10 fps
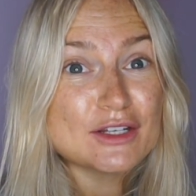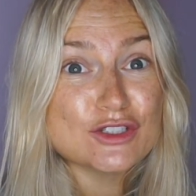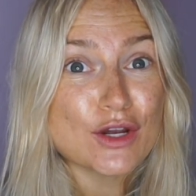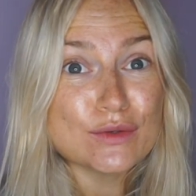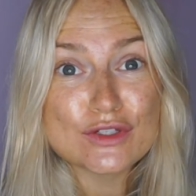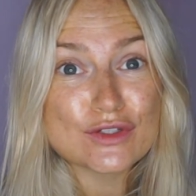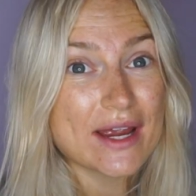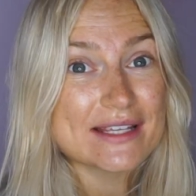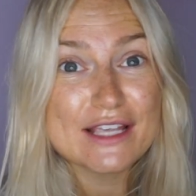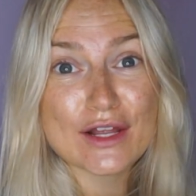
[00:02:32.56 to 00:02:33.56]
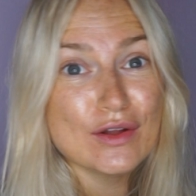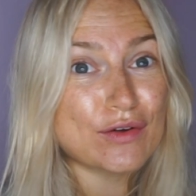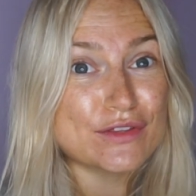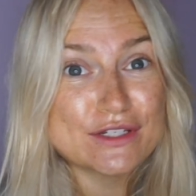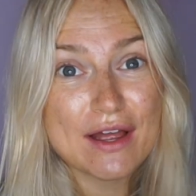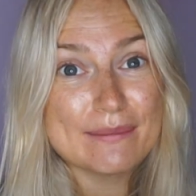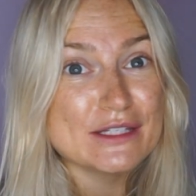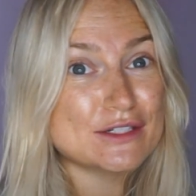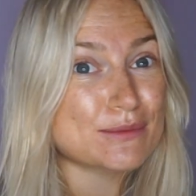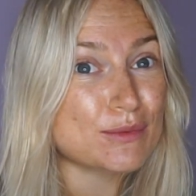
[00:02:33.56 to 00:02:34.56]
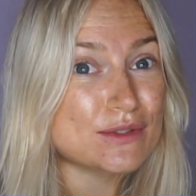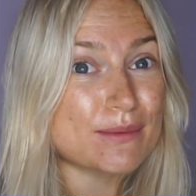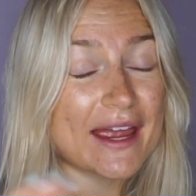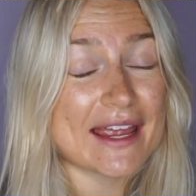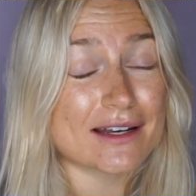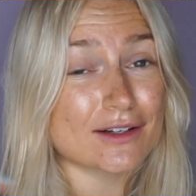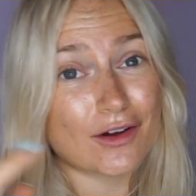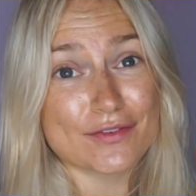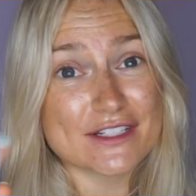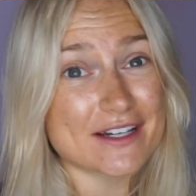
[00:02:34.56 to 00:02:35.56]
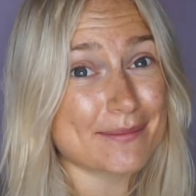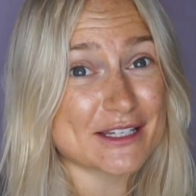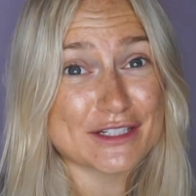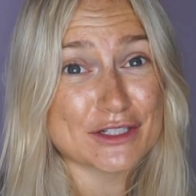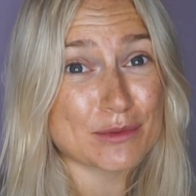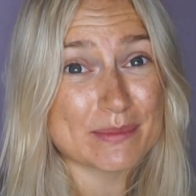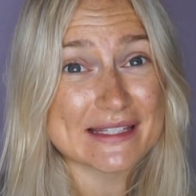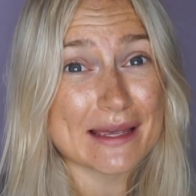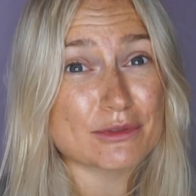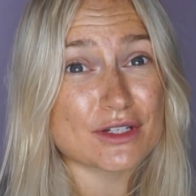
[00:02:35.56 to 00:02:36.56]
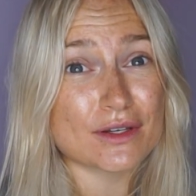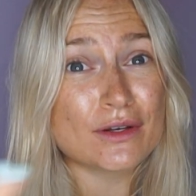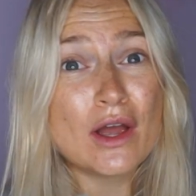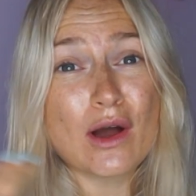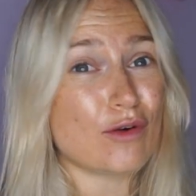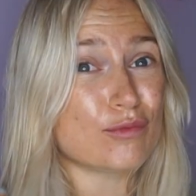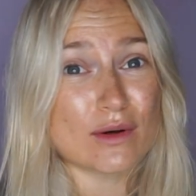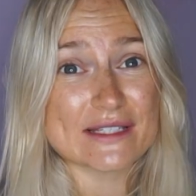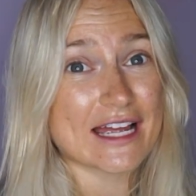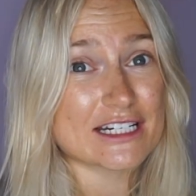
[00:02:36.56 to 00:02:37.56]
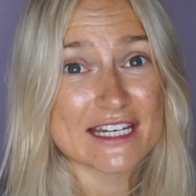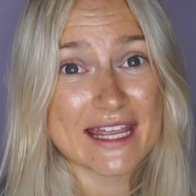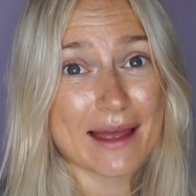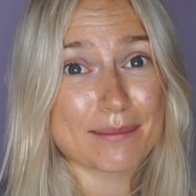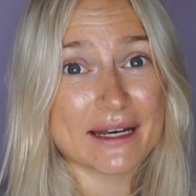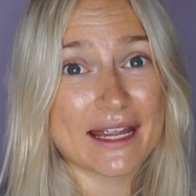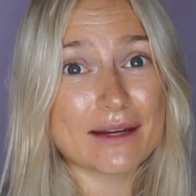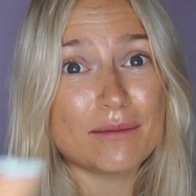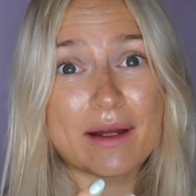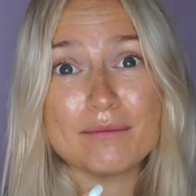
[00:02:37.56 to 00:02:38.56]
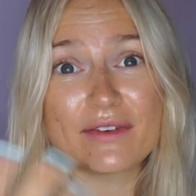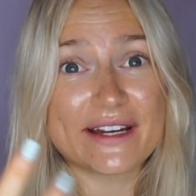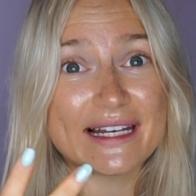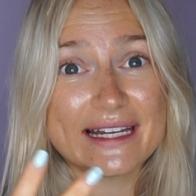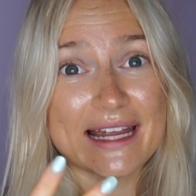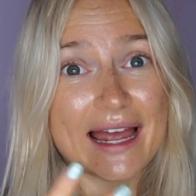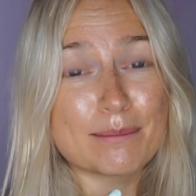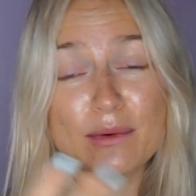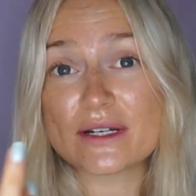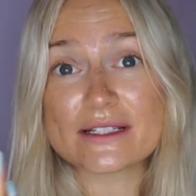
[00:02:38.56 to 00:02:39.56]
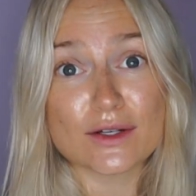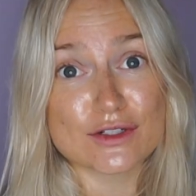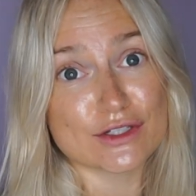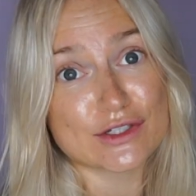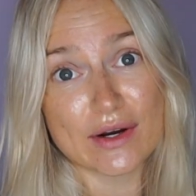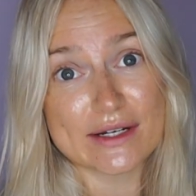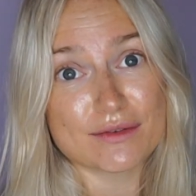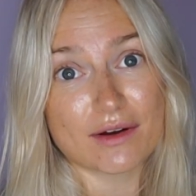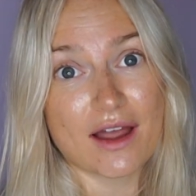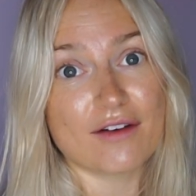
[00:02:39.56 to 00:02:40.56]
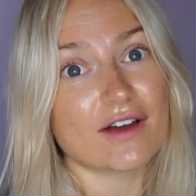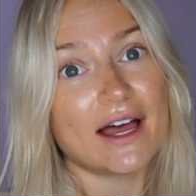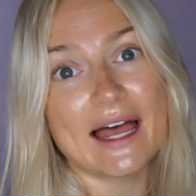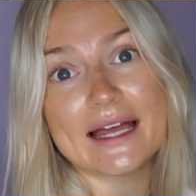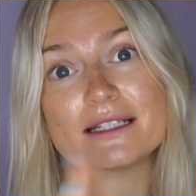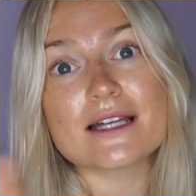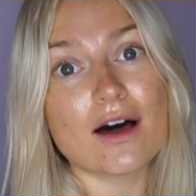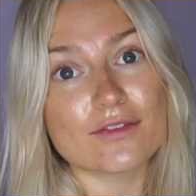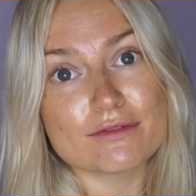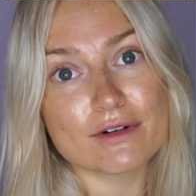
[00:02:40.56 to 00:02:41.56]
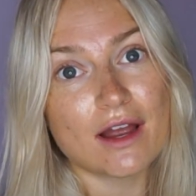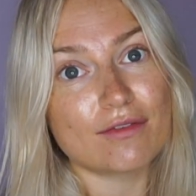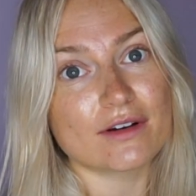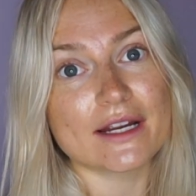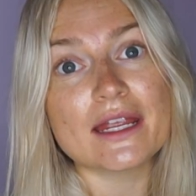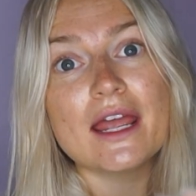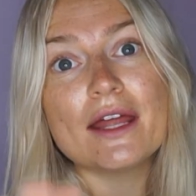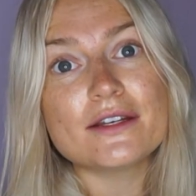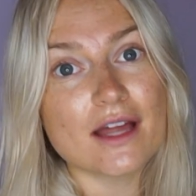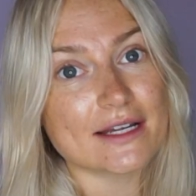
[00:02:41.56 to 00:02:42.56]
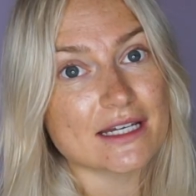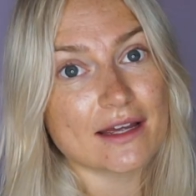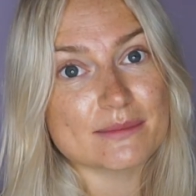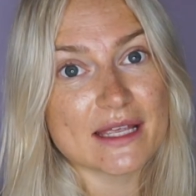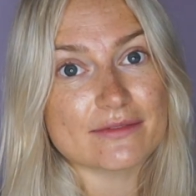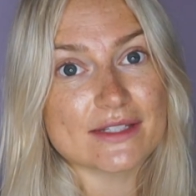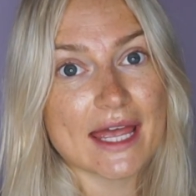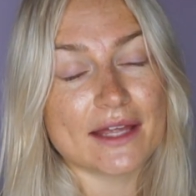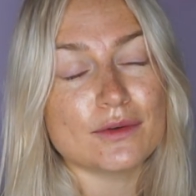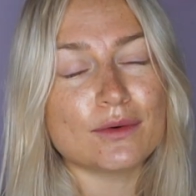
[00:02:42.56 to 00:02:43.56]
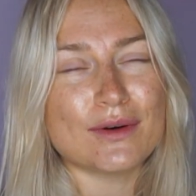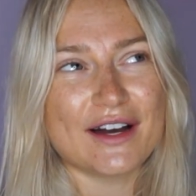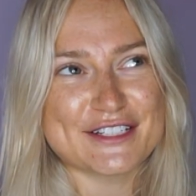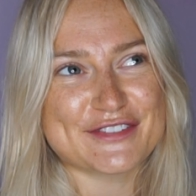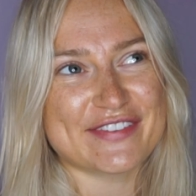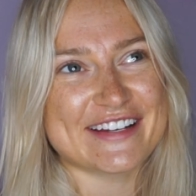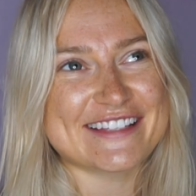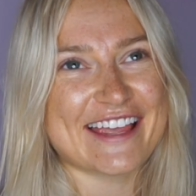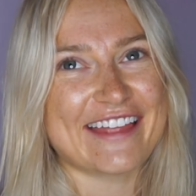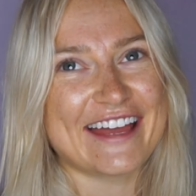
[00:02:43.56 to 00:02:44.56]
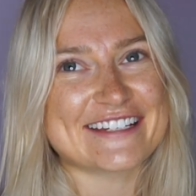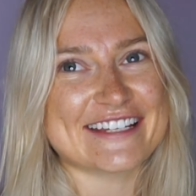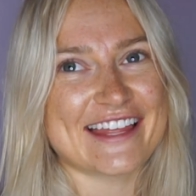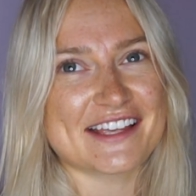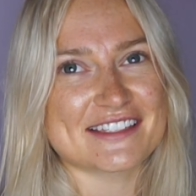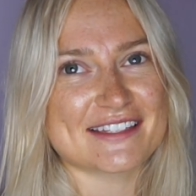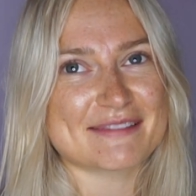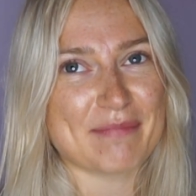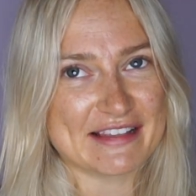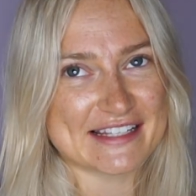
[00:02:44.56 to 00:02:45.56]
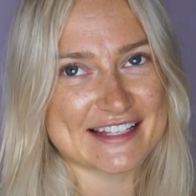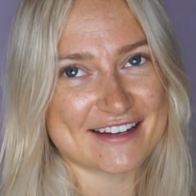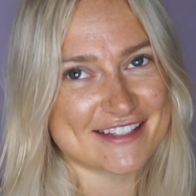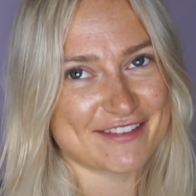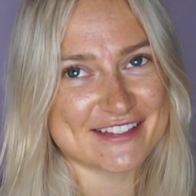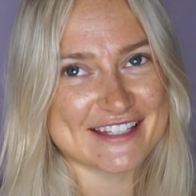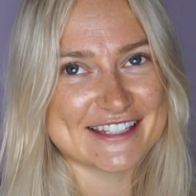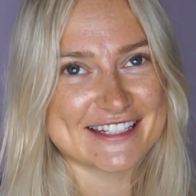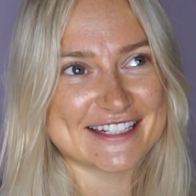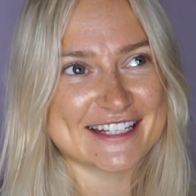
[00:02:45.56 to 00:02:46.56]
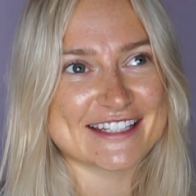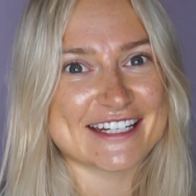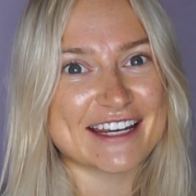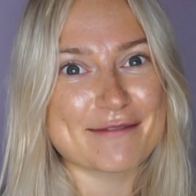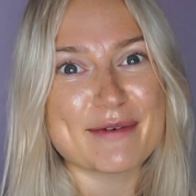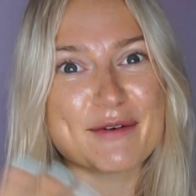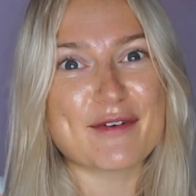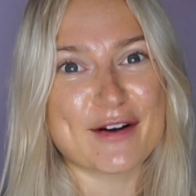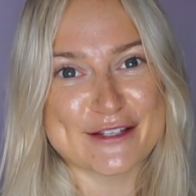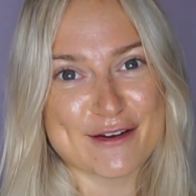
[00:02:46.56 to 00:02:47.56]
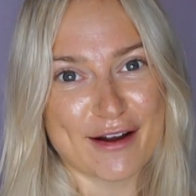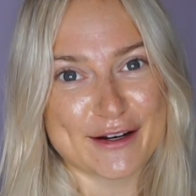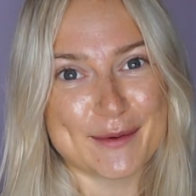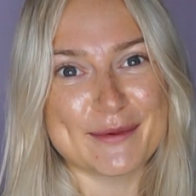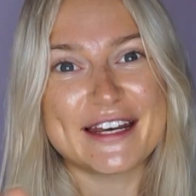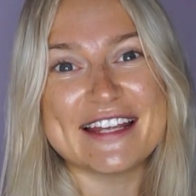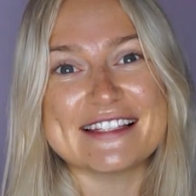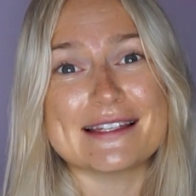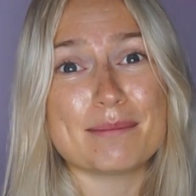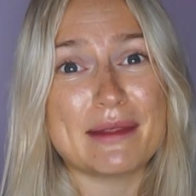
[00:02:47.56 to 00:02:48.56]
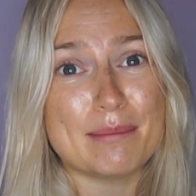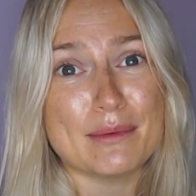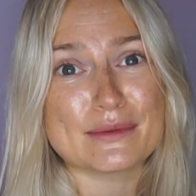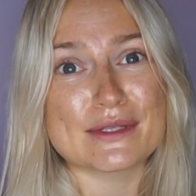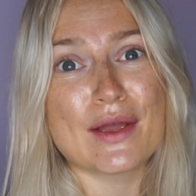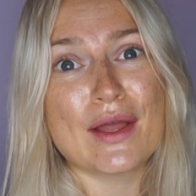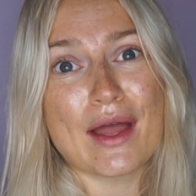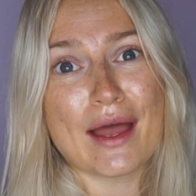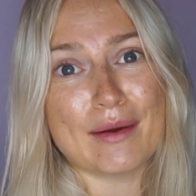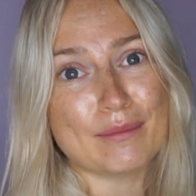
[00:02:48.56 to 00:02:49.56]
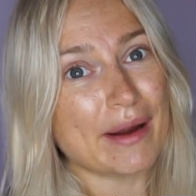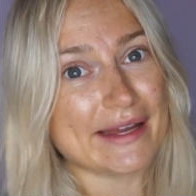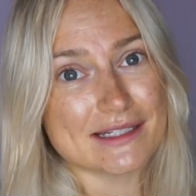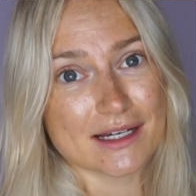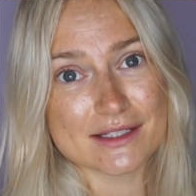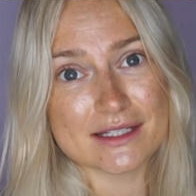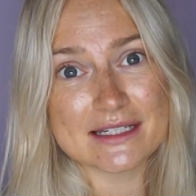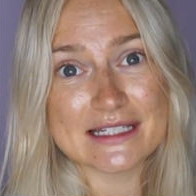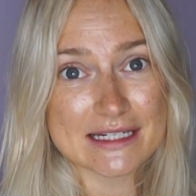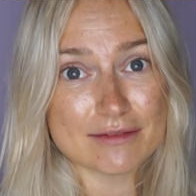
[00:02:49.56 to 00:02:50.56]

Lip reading: don't stress. A lot of the time it's just water weight, and a lot of the time it's just your perception of what's actually happening, when really our bodies are just trying to recover. And after recovery, 9 times out of 10, or I shouldn't really say that, actually that makes it sound as if it's a statistic, but what is quite common is that people's weight does